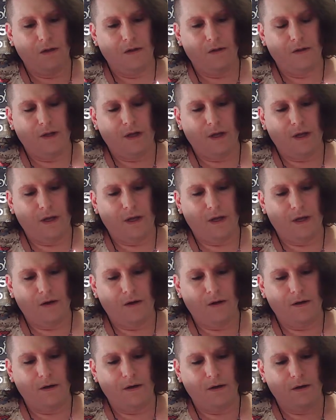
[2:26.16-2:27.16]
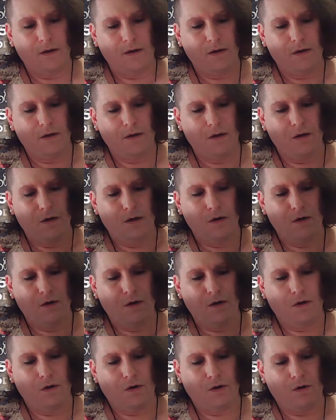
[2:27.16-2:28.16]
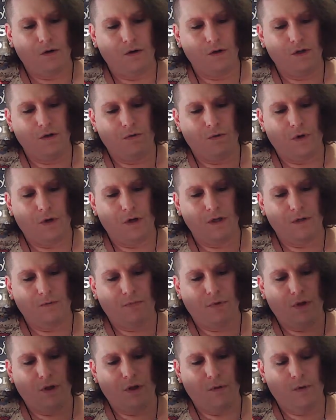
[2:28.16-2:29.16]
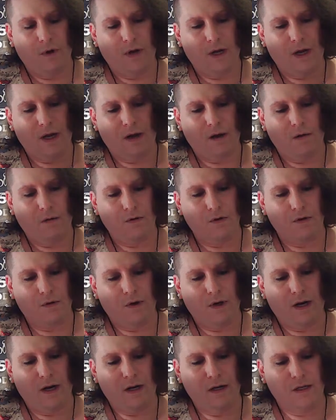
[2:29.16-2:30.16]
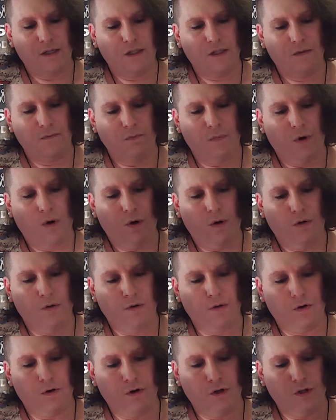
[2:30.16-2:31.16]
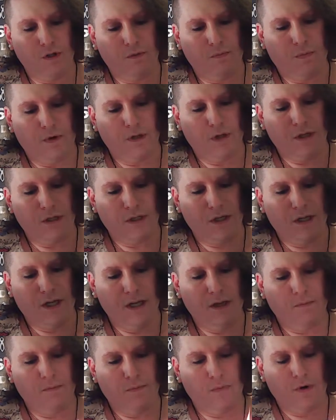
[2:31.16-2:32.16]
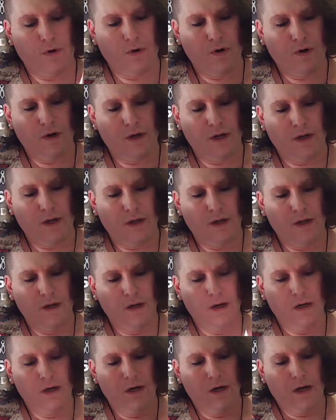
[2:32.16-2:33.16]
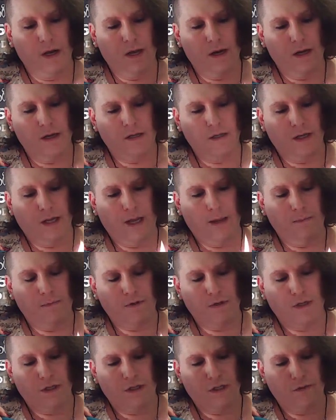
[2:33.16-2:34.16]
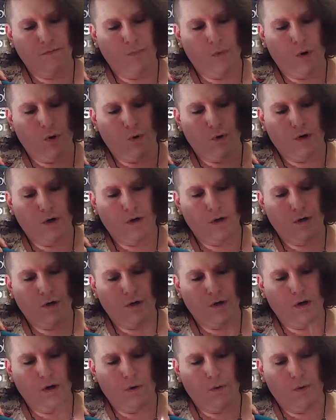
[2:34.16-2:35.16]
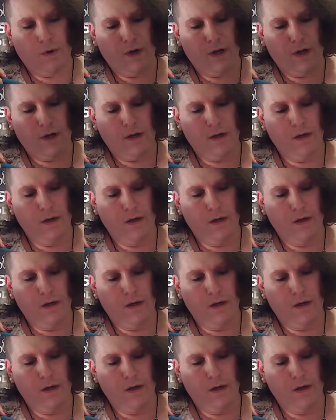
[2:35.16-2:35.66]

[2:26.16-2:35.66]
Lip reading: then you're going to want to blow it out so that it smolders but doesn't keep burning, and this keeps the smoke going.